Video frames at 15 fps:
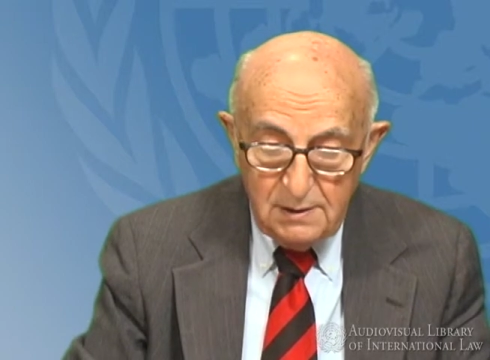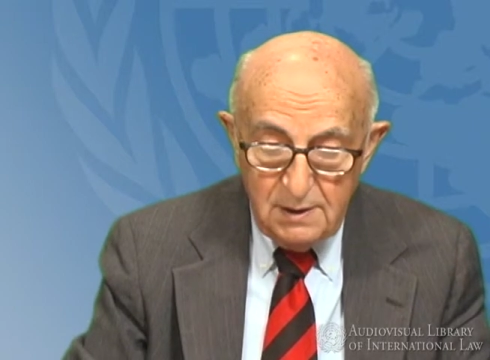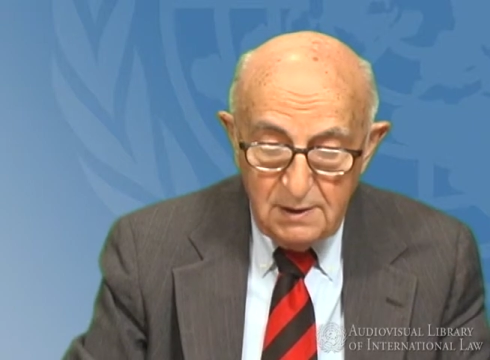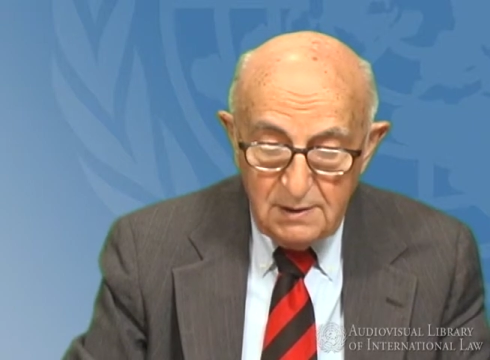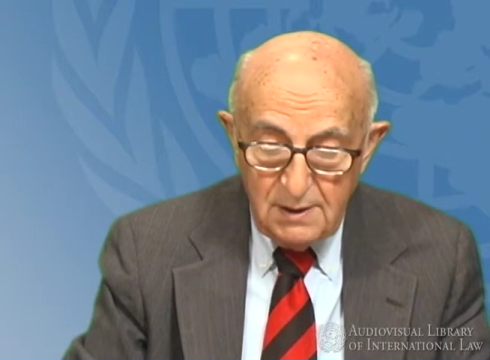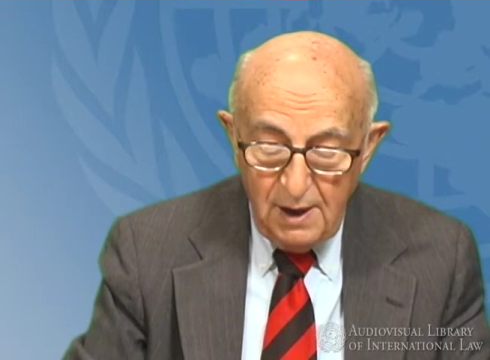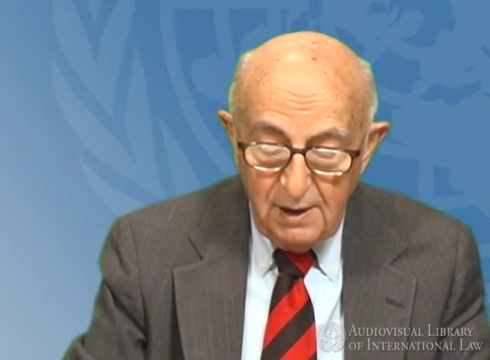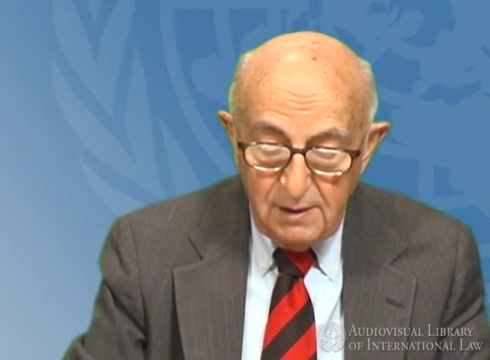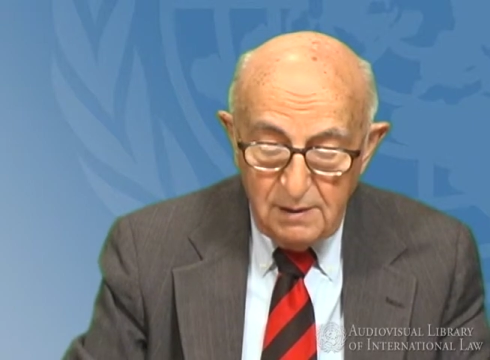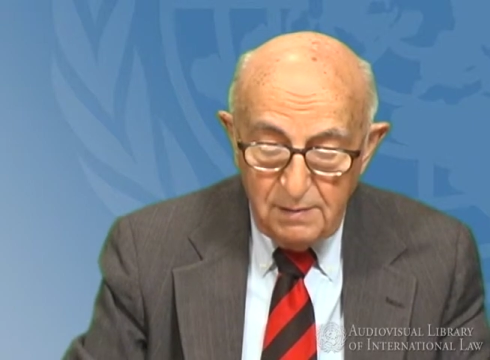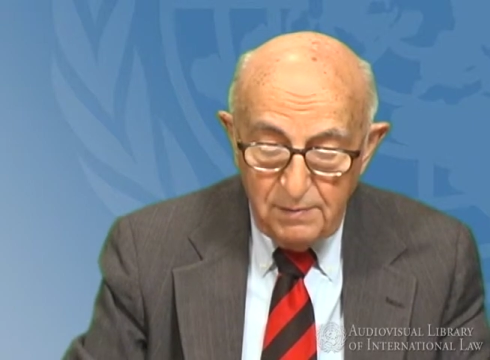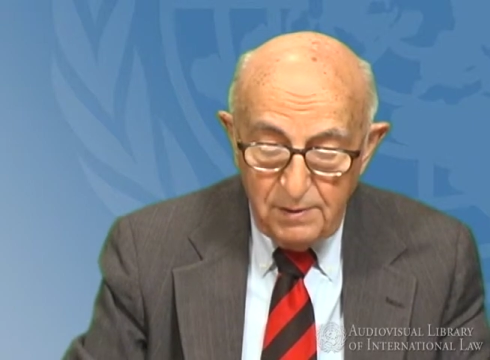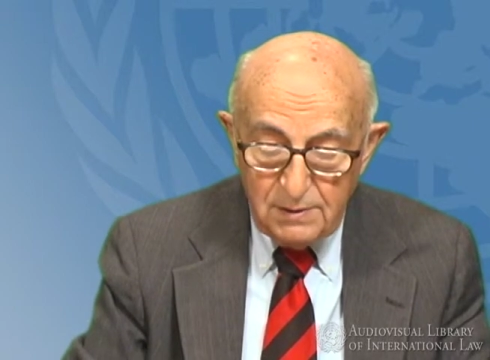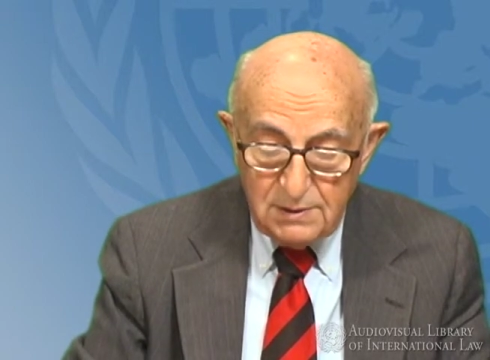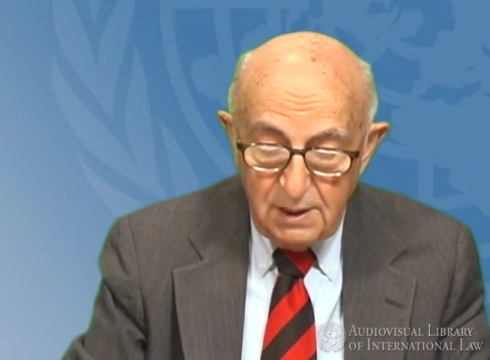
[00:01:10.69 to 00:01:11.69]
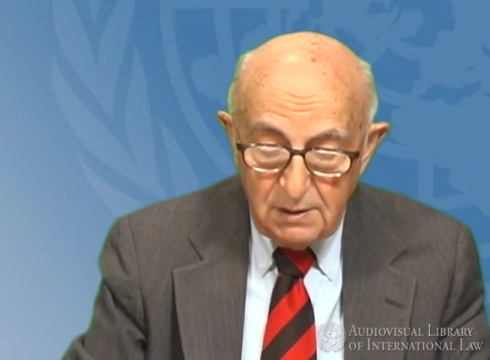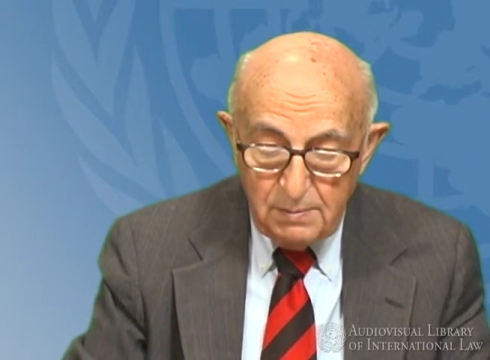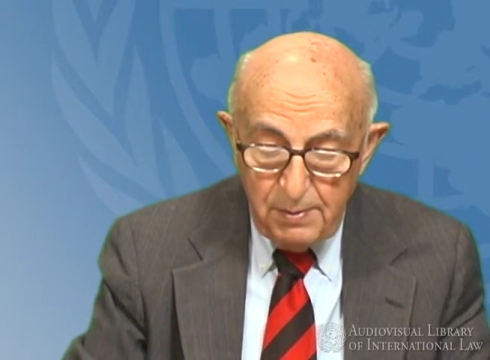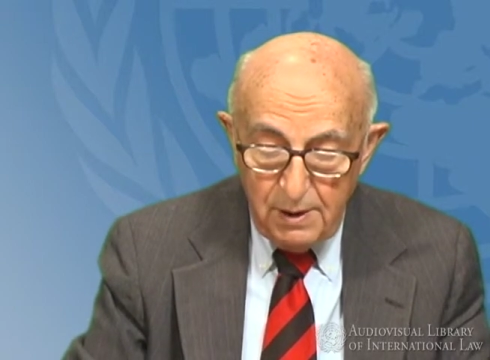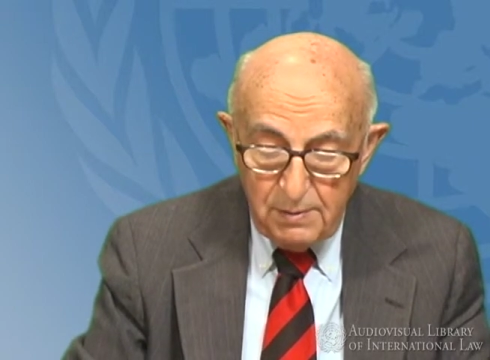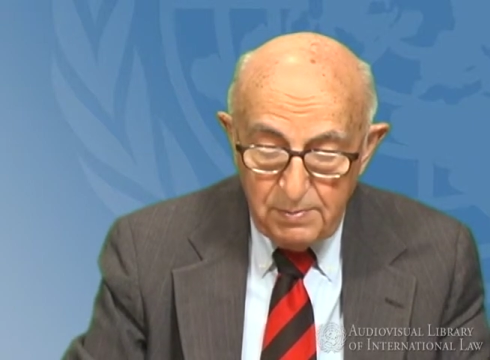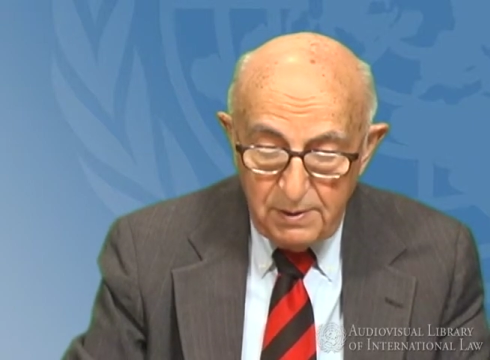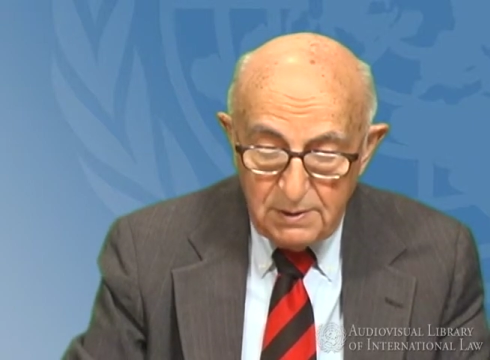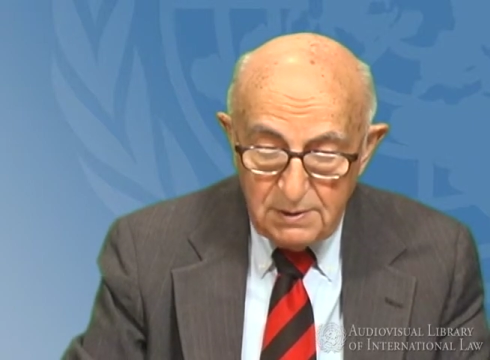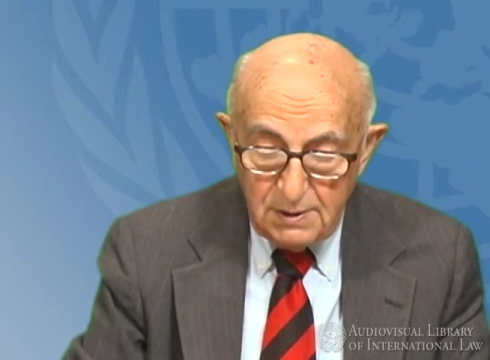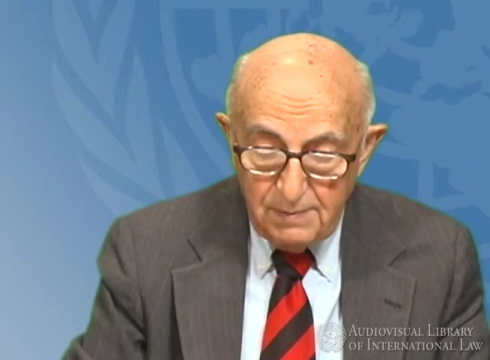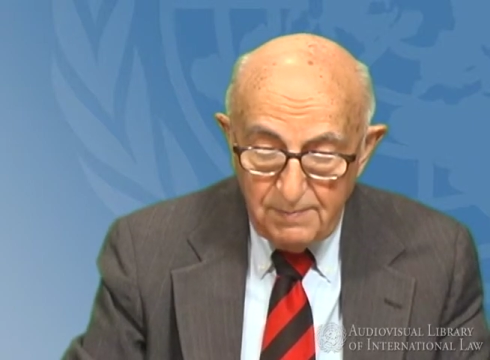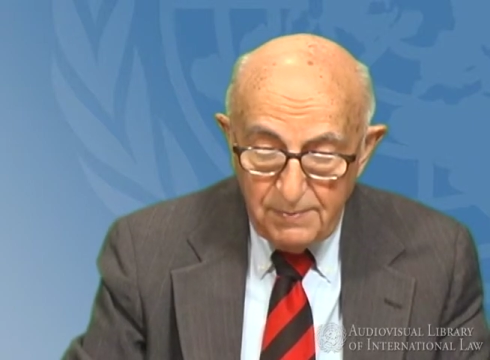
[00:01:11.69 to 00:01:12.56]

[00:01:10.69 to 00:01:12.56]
designed for that purpose.